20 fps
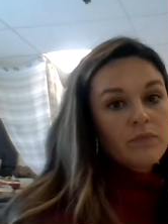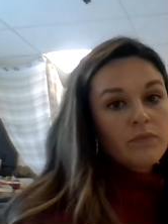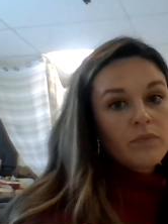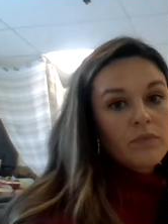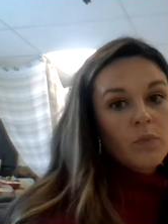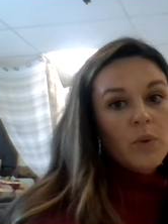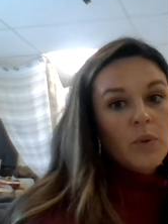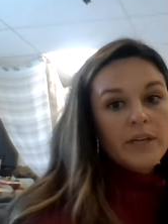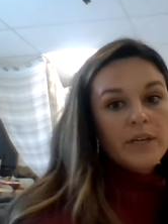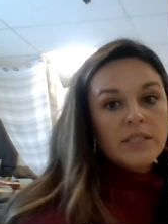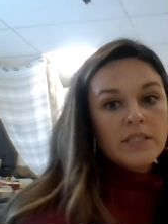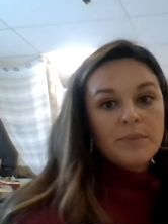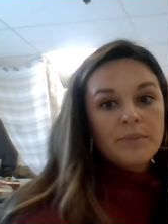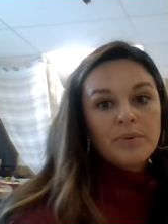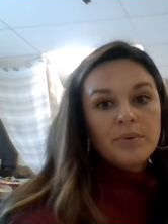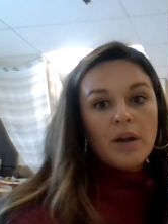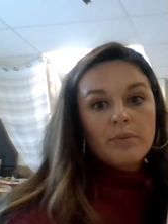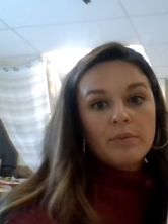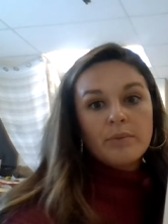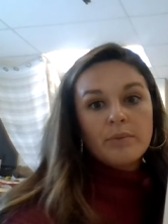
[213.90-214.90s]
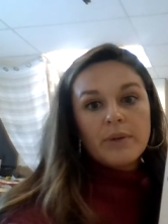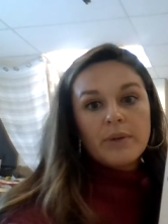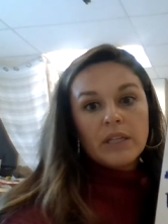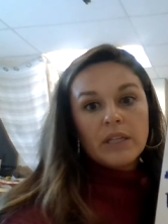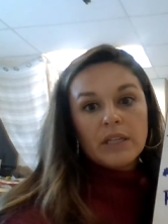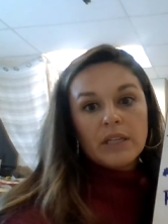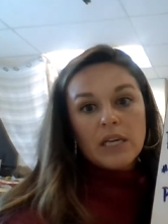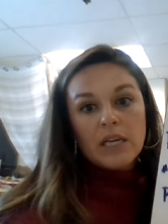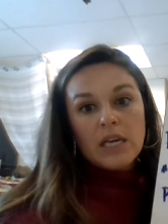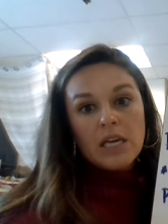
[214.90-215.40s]
what is the
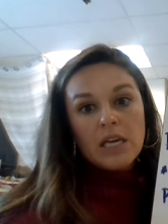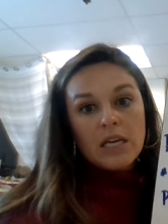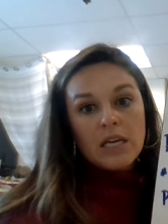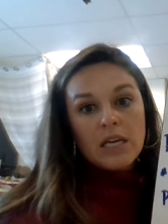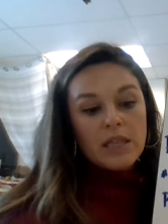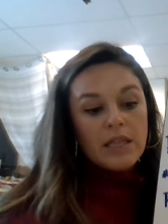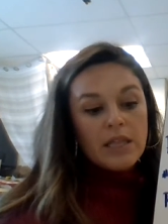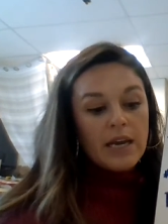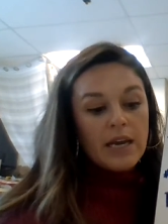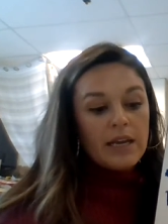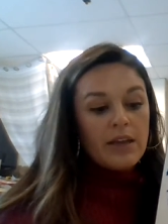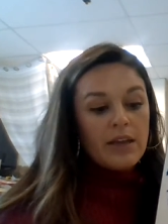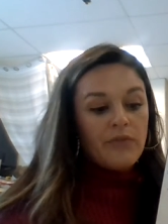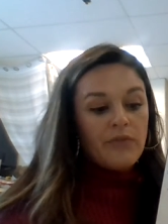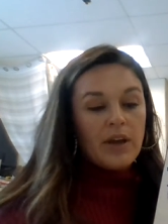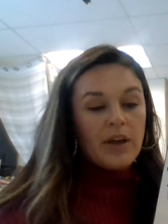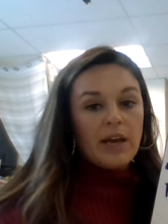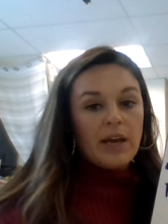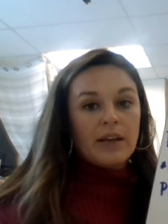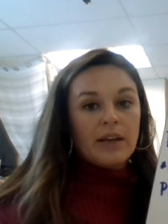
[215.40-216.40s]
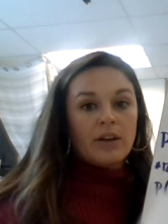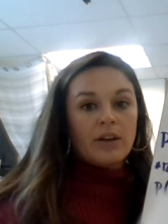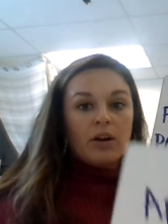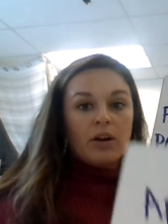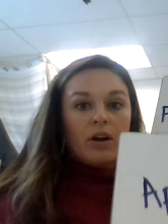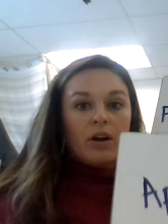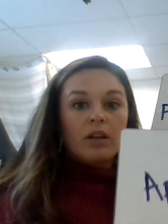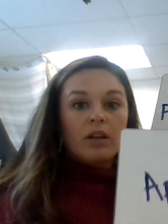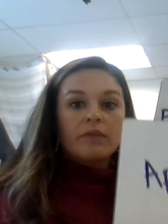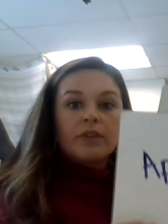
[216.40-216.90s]
probability that if I had
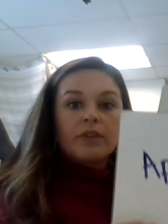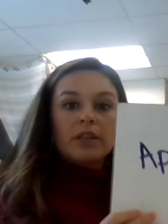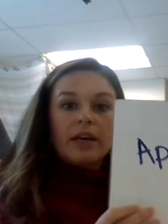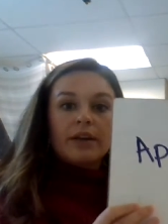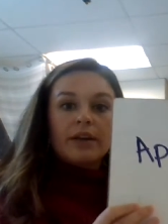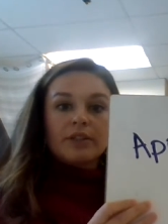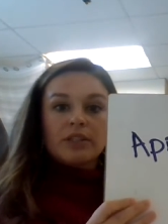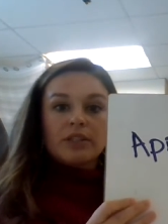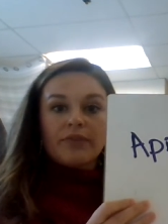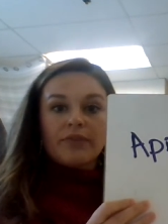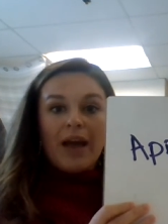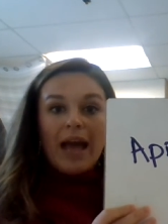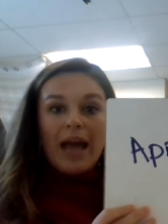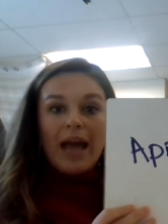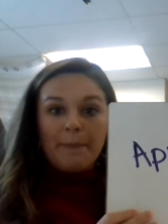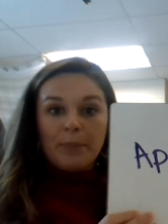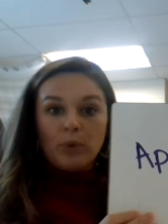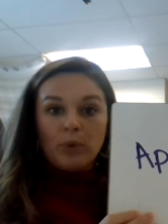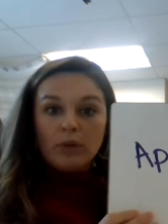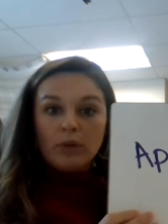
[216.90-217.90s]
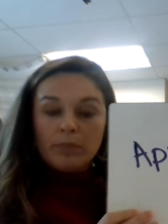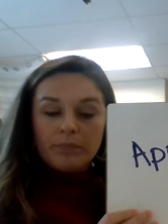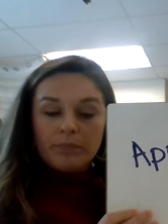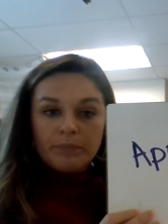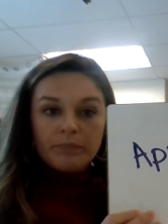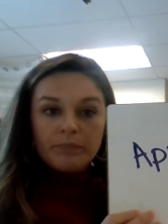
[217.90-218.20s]
all of the letters of apple